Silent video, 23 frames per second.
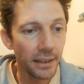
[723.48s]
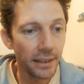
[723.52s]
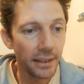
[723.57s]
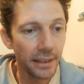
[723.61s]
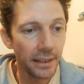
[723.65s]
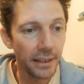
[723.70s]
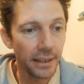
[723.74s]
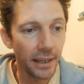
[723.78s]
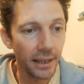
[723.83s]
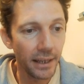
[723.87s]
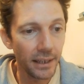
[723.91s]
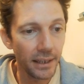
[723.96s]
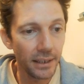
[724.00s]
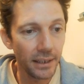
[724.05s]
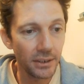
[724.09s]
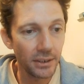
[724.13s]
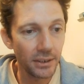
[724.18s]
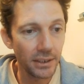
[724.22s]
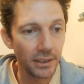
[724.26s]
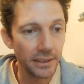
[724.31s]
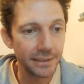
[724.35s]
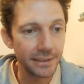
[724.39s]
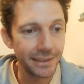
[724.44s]
You
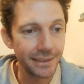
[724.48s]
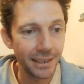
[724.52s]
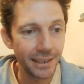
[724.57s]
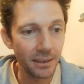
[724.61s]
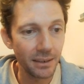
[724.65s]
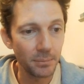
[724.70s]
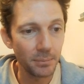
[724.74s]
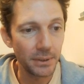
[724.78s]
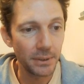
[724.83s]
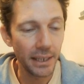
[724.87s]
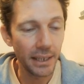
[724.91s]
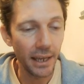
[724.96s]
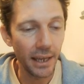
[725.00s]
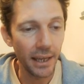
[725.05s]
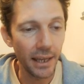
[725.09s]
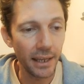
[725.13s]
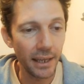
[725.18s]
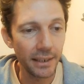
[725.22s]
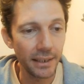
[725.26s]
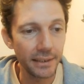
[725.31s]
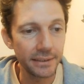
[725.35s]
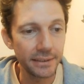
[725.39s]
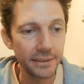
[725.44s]
can set up
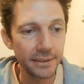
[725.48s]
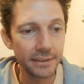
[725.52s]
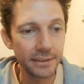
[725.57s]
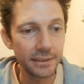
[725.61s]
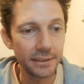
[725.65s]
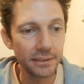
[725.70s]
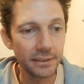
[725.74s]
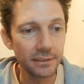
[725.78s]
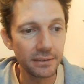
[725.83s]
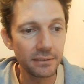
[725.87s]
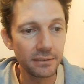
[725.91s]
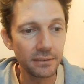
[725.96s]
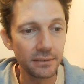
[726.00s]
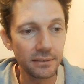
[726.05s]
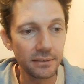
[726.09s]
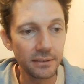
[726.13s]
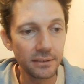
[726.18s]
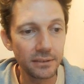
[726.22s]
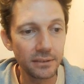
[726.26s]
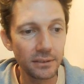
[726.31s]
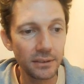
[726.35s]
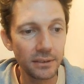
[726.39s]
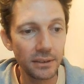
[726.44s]
tags,
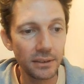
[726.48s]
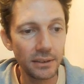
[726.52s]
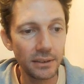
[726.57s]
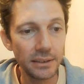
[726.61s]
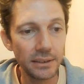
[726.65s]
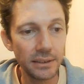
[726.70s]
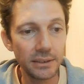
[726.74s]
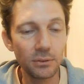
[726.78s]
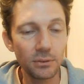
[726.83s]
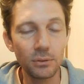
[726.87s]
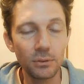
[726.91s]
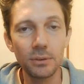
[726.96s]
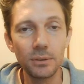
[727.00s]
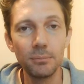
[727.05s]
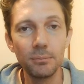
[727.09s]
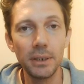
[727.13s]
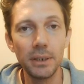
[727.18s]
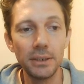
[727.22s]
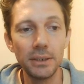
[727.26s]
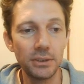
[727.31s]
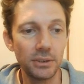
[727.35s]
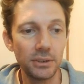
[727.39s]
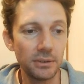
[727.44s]
list
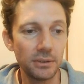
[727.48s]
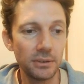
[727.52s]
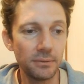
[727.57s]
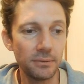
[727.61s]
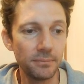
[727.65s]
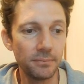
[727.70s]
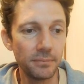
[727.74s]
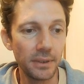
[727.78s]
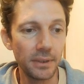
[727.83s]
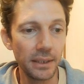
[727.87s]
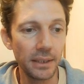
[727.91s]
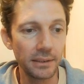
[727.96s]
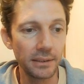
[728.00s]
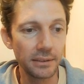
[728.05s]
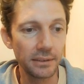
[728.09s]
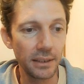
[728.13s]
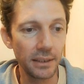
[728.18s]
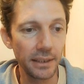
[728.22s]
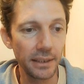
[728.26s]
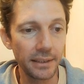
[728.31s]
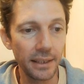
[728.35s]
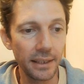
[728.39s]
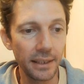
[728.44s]
automation, things
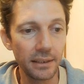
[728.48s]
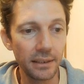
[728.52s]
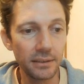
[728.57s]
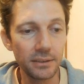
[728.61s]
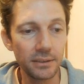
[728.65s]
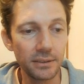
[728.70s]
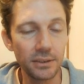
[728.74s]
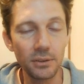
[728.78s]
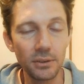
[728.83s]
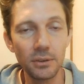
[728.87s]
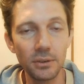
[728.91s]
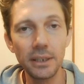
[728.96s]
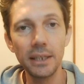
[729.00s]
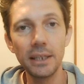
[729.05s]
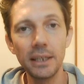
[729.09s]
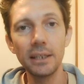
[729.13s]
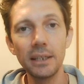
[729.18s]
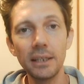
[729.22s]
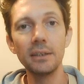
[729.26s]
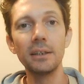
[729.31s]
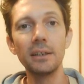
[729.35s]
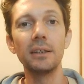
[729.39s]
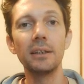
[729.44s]
like that. So
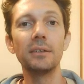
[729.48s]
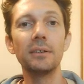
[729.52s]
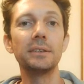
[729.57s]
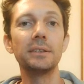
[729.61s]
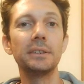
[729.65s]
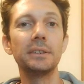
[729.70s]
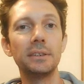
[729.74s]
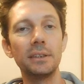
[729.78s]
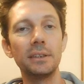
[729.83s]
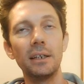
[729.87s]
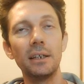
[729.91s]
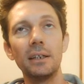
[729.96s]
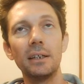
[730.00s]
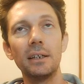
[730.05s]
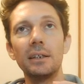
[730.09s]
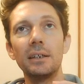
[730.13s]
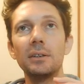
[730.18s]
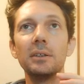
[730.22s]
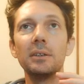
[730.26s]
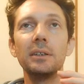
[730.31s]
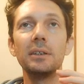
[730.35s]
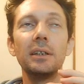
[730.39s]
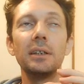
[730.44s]

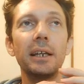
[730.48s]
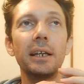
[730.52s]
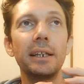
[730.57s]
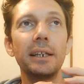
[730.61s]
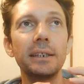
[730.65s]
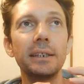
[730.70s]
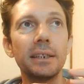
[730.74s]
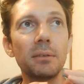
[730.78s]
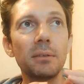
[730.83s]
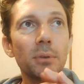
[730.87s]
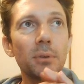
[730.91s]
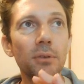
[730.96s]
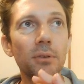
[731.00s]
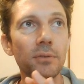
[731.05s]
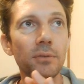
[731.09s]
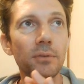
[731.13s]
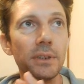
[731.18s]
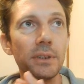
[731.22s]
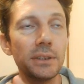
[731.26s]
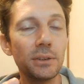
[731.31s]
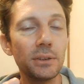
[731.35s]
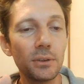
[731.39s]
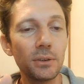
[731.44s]
an example of
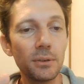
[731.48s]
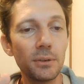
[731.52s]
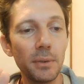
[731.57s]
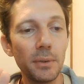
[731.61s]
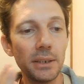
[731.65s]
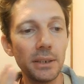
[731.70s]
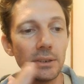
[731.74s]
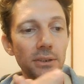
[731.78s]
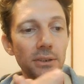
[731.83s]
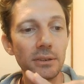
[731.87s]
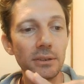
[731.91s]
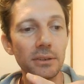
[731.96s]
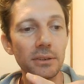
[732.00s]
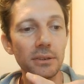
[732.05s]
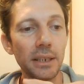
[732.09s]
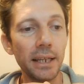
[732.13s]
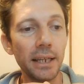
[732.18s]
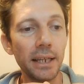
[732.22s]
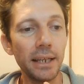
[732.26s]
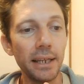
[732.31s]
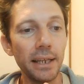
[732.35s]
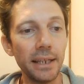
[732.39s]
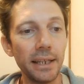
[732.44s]
list automation
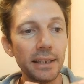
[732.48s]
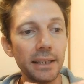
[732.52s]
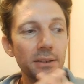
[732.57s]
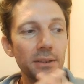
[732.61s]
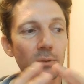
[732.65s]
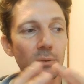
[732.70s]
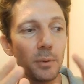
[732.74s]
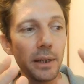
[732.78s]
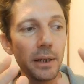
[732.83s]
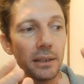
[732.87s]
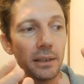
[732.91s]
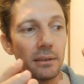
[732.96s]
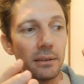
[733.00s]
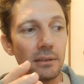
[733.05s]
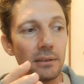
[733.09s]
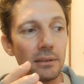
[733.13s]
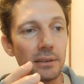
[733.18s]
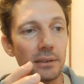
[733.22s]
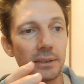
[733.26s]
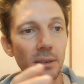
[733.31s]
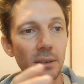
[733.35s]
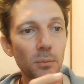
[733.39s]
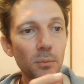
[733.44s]
is when
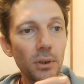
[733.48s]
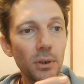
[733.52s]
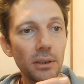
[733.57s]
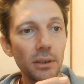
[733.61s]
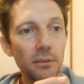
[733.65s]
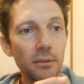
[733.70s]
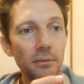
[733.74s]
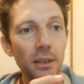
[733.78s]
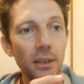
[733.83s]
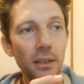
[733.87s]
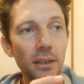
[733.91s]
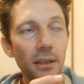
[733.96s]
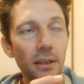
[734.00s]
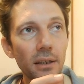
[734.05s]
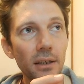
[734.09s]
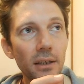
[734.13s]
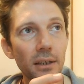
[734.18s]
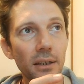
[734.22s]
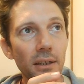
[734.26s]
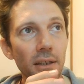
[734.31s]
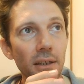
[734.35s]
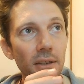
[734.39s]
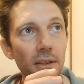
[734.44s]
someone
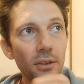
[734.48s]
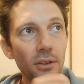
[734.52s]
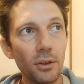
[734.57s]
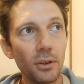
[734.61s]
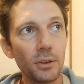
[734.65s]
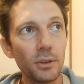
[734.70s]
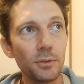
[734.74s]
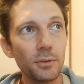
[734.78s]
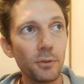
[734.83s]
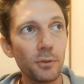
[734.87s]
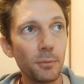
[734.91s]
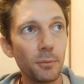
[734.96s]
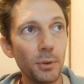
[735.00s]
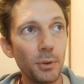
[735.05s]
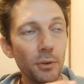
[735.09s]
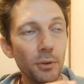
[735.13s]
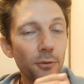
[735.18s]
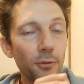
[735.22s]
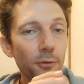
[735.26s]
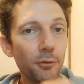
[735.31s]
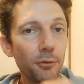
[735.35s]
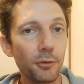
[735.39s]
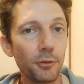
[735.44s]
goes from your
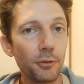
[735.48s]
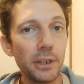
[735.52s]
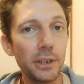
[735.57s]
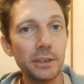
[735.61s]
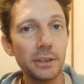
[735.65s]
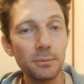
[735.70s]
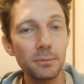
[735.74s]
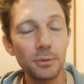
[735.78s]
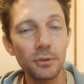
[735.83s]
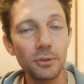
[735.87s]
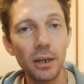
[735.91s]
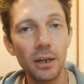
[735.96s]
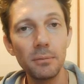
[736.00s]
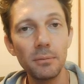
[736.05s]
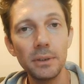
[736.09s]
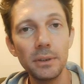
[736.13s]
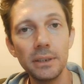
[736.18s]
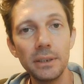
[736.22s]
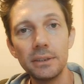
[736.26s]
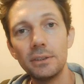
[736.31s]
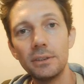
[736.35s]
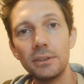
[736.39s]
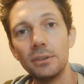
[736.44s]
free subscriber
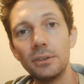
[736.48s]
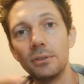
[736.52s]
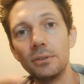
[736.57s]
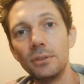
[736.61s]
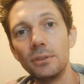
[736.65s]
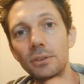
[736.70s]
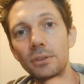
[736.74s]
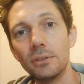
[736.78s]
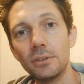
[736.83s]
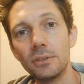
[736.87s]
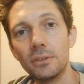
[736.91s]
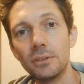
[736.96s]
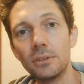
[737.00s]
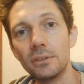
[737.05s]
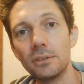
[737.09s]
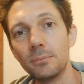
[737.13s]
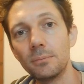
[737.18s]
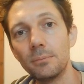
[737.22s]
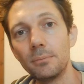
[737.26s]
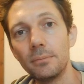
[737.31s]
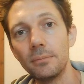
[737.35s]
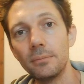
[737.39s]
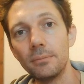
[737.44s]
list to your
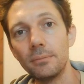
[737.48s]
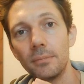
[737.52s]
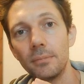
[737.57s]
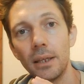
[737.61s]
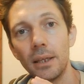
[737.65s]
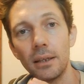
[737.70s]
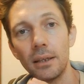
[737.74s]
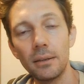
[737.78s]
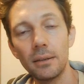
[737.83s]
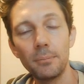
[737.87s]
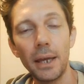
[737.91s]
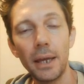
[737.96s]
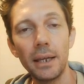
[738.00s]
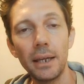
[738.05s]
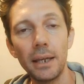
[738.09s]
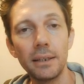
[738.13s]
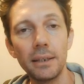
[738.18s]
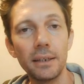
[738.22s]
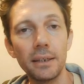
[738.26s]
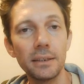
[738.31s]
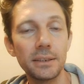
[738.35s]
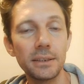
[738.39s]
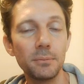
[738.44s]
paid
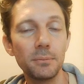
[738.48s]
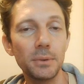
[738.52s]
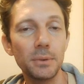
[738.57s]
customer